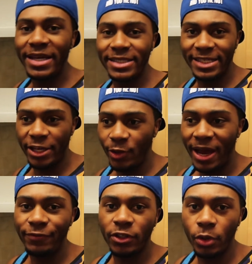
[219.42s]
means is that you
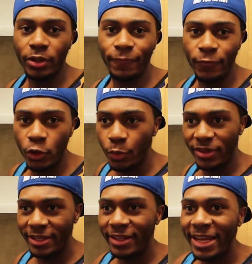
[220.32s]
have to cook the food
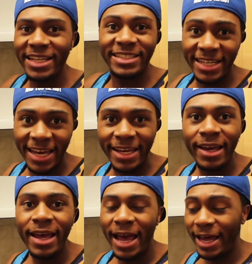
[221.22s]
within the next
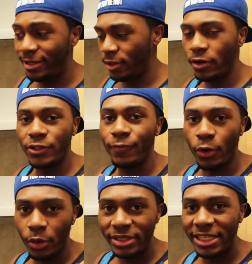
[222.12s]
day, and as long as you've
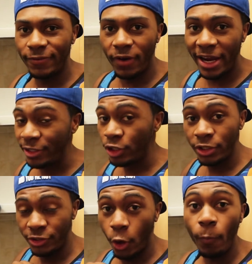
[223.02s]
cooked it, it's fine.
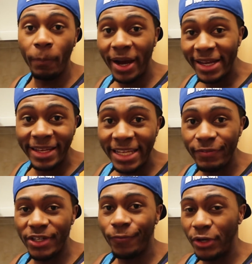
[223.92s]
Don't buy it and
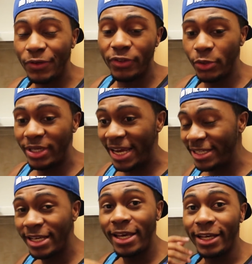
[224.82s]
leave it in your fridge for 2
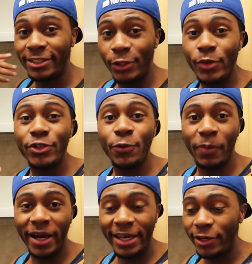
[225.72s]
days. As soon as you
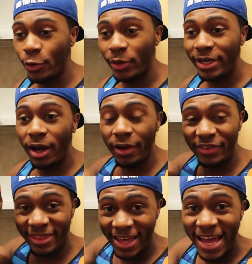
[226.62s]
buy it, cook it
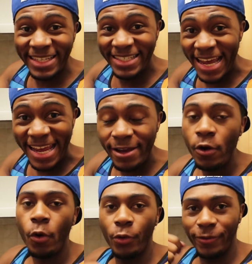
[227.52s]
either that day
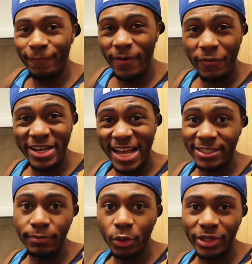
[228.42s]
or the very
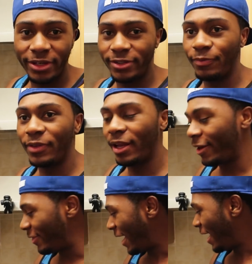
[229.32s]
next morning or something
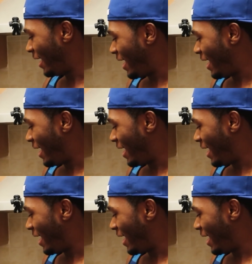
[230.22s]
like that.